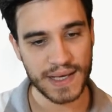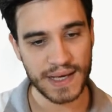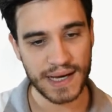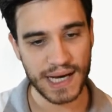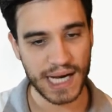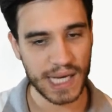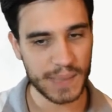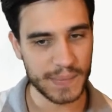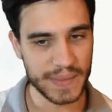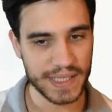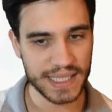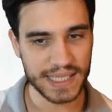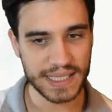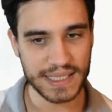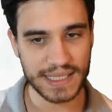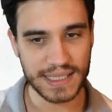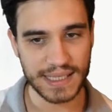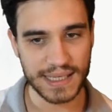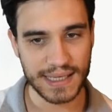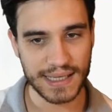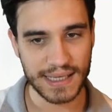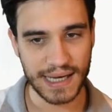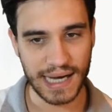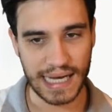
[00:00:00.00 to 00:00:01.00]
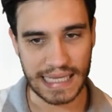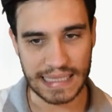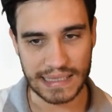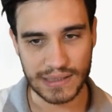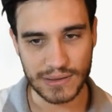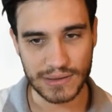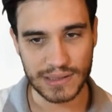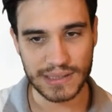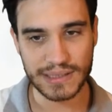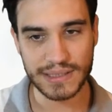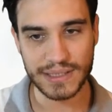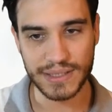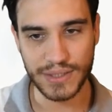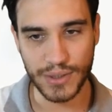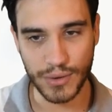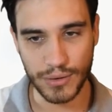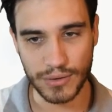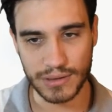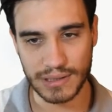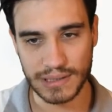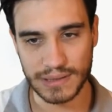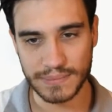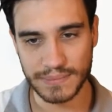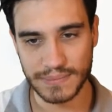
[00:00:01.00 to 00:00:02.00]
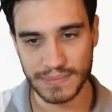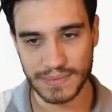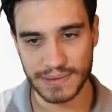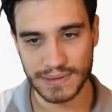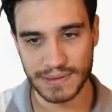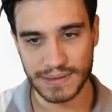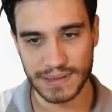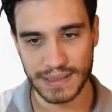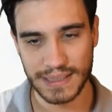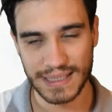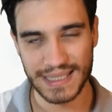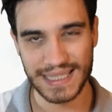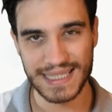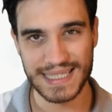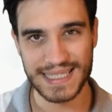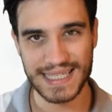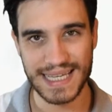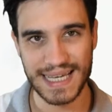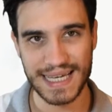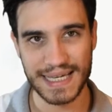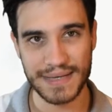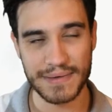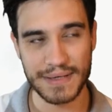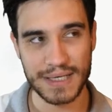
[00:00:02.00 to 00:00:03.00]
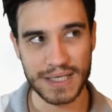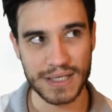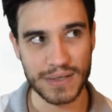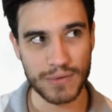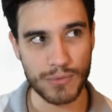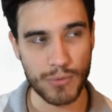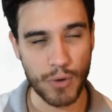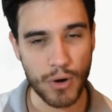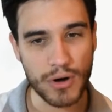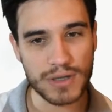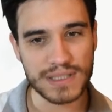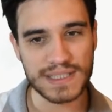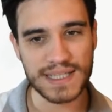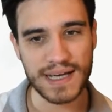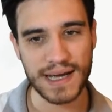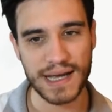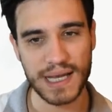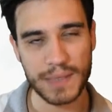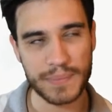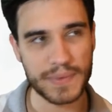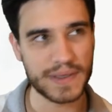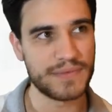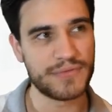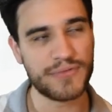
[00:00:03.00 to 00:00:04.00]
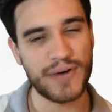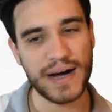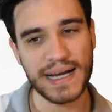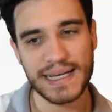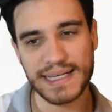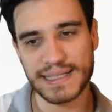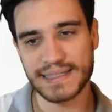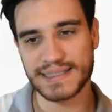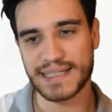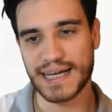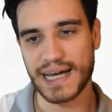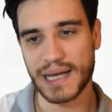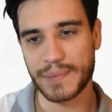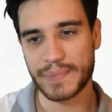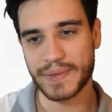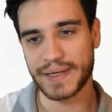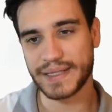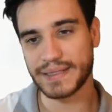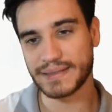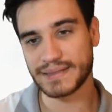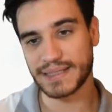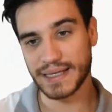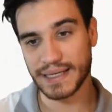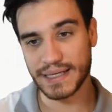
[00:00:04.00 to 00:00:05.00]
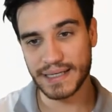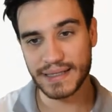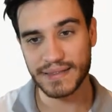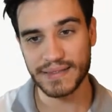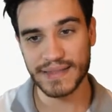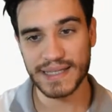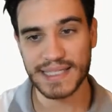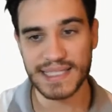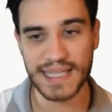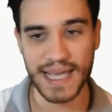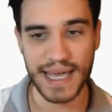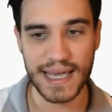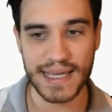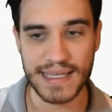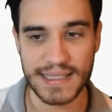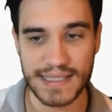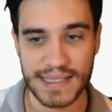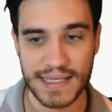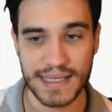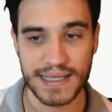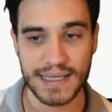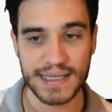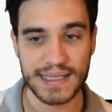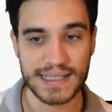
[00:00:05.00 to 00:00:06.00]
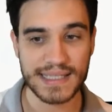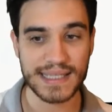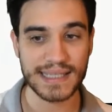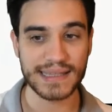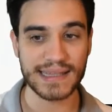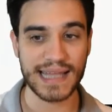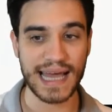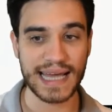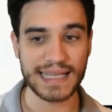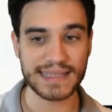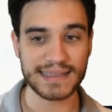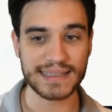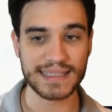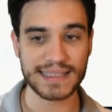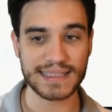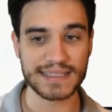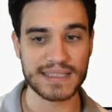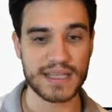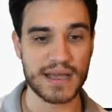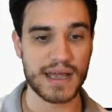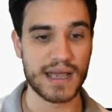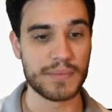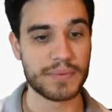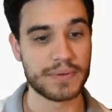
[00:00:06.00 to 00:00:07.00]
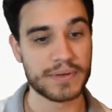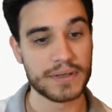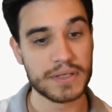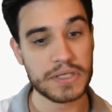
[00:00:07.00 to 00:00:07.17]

I mean, Alolan Golem, it is a rock type, a fighting type, and in this case, it is a lightning type.